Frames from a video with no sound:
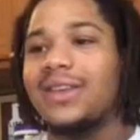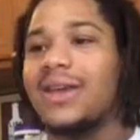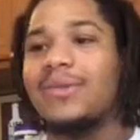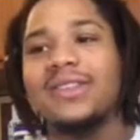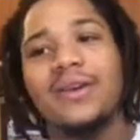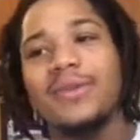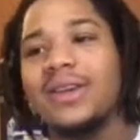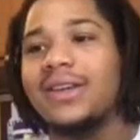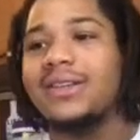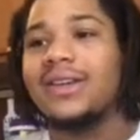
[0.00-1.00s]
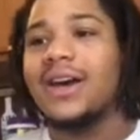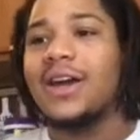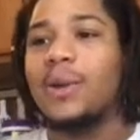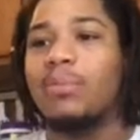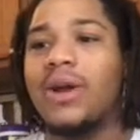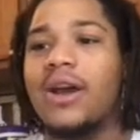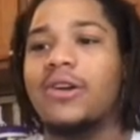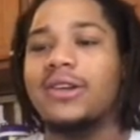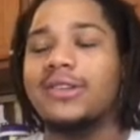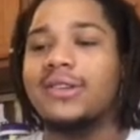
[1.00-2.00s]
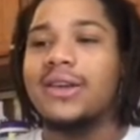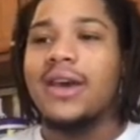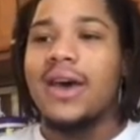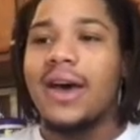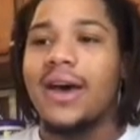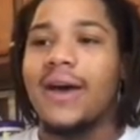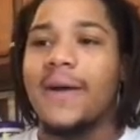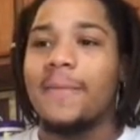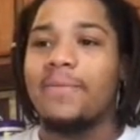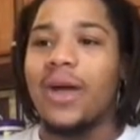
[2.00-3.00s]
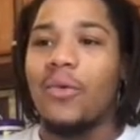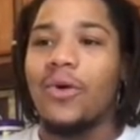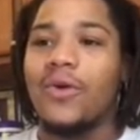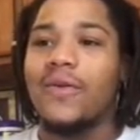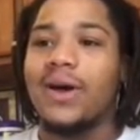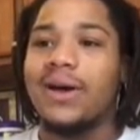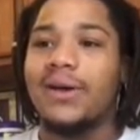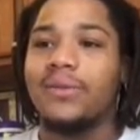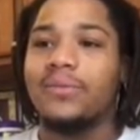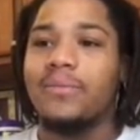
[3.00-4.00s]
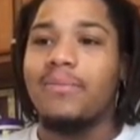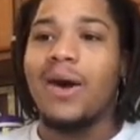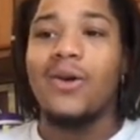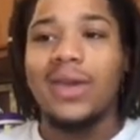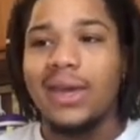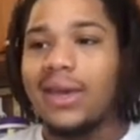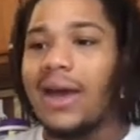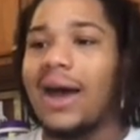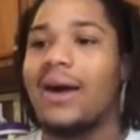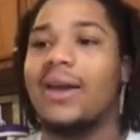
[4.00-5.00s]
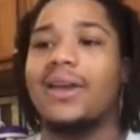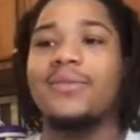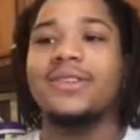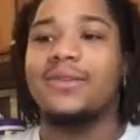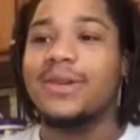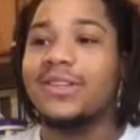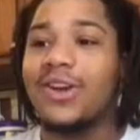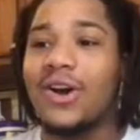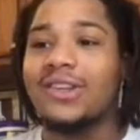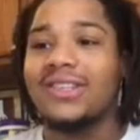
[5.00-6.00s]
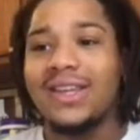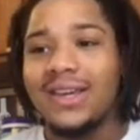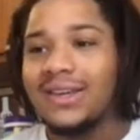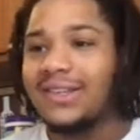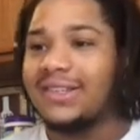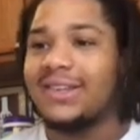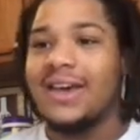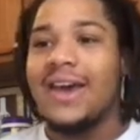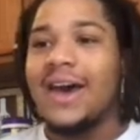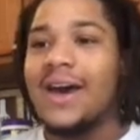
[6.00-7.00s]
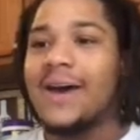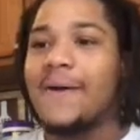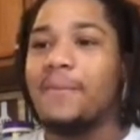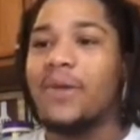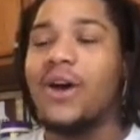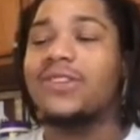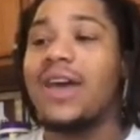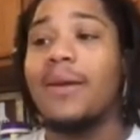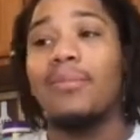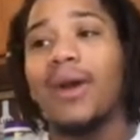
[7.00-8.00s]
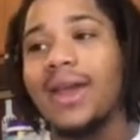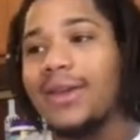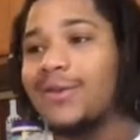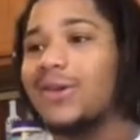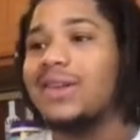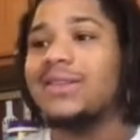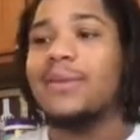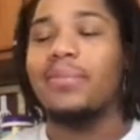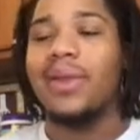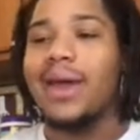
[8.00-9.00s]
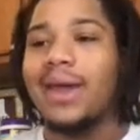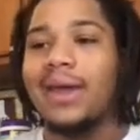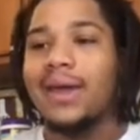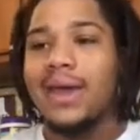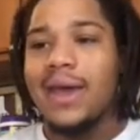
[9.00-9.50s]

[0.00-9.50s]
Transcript: Give me some of these Cabreras. I want Melky. Give me some of these Garcias. Jose Abreu, he's in play.